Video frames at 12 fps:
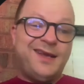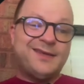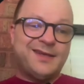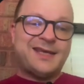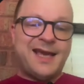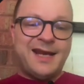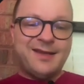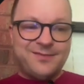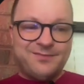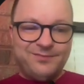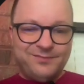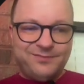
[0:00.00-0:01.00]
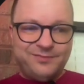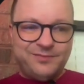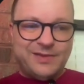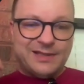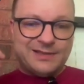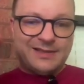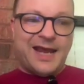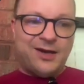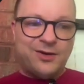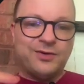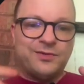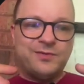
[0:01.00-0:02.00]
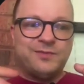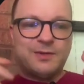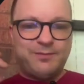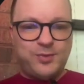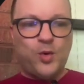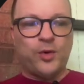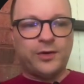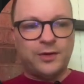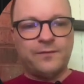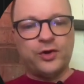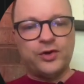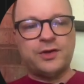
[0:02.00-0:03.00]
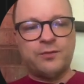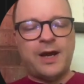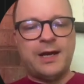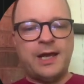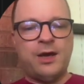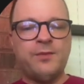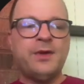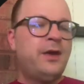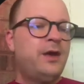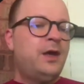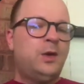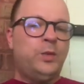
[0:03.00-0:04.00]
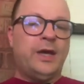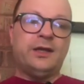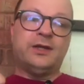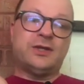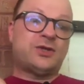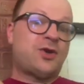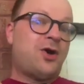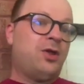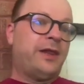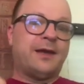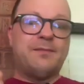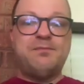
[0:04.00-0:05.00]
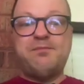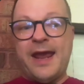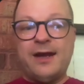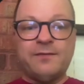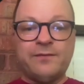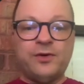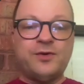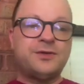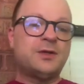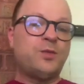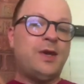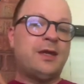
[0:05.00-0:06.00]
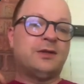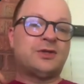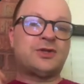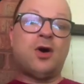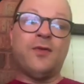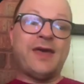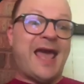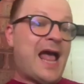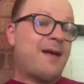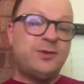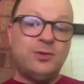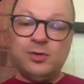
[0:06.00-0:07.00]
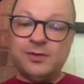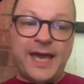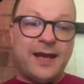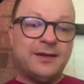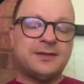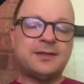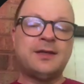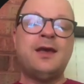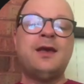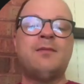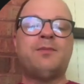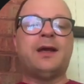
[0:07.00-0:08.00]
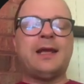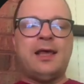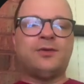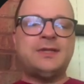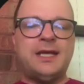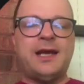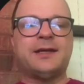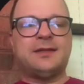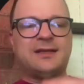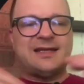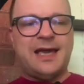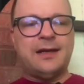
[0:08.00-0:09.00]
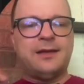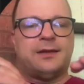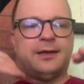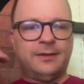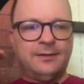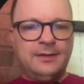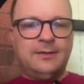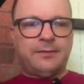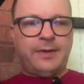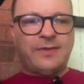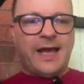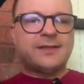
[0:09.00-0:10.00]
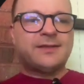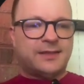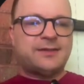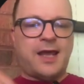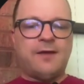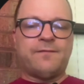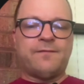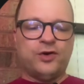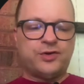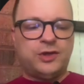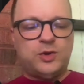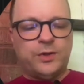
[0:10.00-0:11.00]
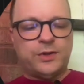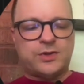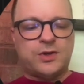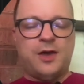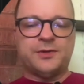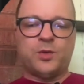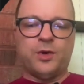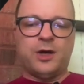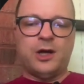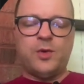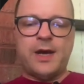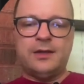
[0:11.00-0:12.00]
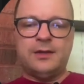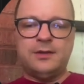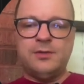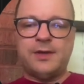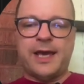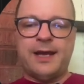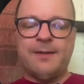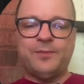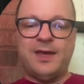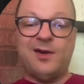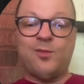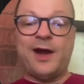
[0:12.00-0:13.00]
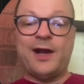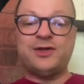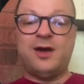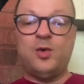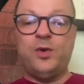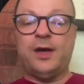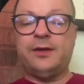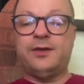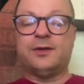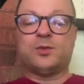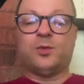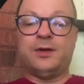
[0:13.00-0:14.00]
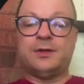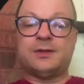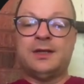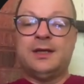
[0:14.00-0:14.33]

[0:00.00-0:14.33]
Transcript: it's kind of the standard supported version right now. We can install like a beta version. We can install the absolute latest, but LTS is kind of that's the safe version to install. So we're going to go ahead and do that and watch how quickly this works.